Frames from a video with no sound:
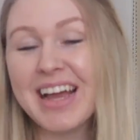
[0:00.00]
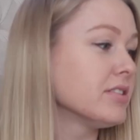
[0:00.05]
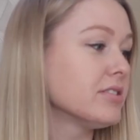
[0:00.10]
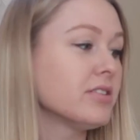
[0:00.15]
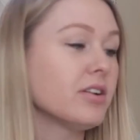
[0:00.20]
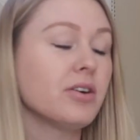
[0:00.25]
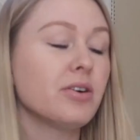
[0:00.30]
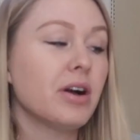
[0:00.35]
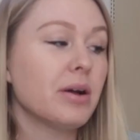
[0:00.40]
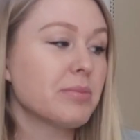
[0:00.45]

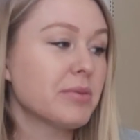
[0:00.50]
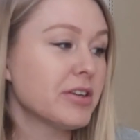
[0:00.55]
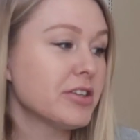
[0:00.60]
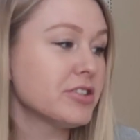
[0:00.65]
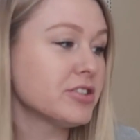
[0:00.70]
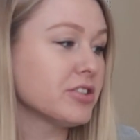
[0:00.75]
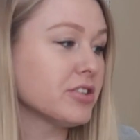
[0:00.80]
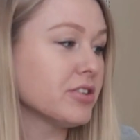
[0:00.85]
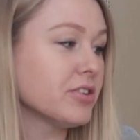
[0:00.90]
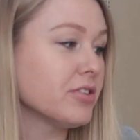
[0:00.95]
So I'm going
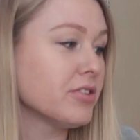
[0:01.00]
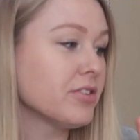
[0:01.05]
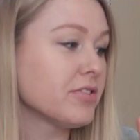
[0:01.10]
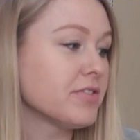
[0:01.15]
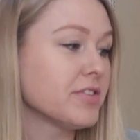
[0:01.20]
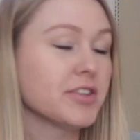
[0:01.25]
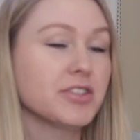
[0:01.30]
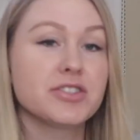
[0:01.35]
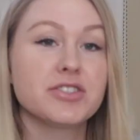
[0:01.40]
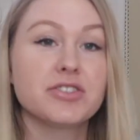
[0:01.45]
to show you the
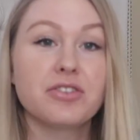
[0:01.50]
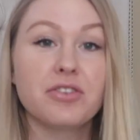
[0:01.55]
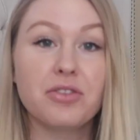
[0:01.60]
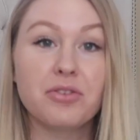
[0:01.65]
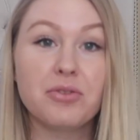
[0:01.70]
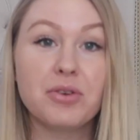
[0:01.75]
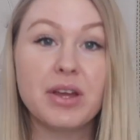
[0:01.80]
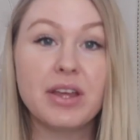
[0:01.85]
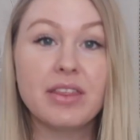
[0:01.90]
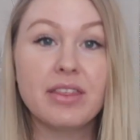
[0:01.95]
first
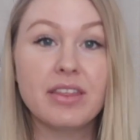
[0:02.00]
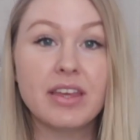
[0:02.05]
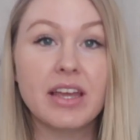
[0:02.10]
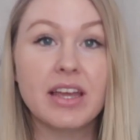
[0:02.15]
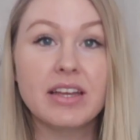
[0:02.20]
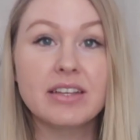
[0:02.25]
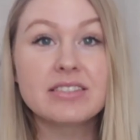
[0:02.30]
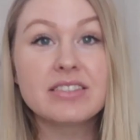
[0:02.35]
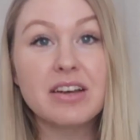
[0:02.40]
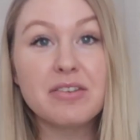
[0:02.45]
3
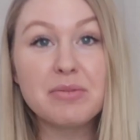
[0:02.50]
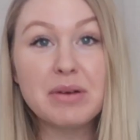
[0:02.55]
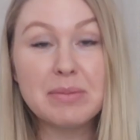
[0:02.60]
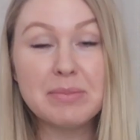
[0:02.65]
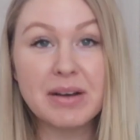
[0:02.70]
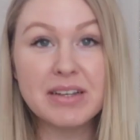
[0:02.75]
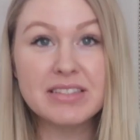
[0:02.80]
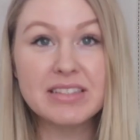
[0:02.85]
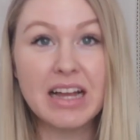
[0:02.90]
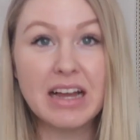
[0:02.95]
things of my
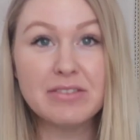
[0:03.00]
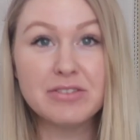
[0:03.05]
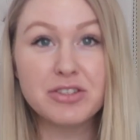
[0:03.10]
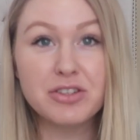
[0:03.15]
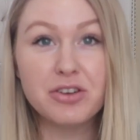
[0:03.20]
must-haves.